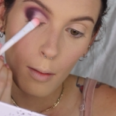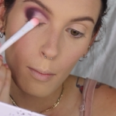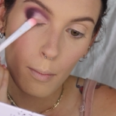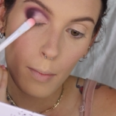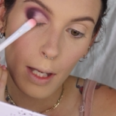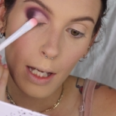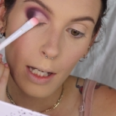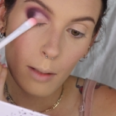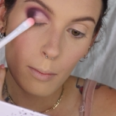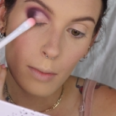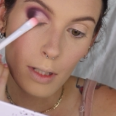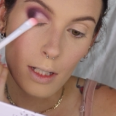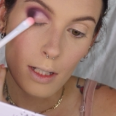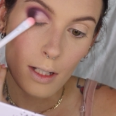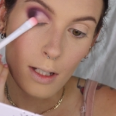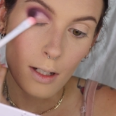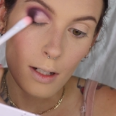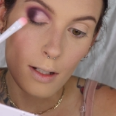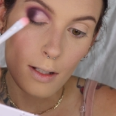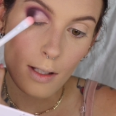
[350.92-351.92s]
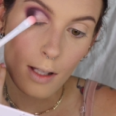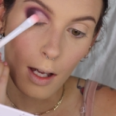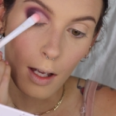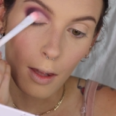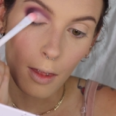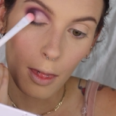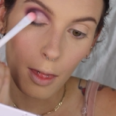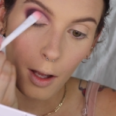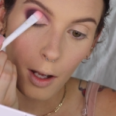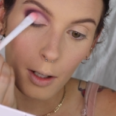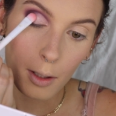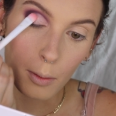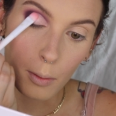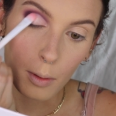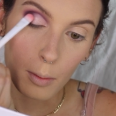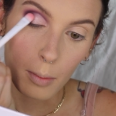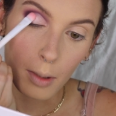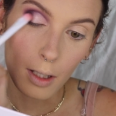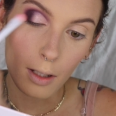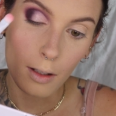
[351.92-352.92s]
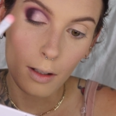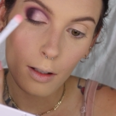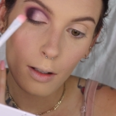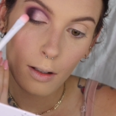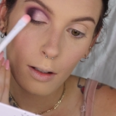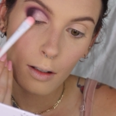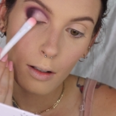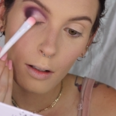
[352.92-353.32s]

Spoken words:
pigmented as I thought it would be.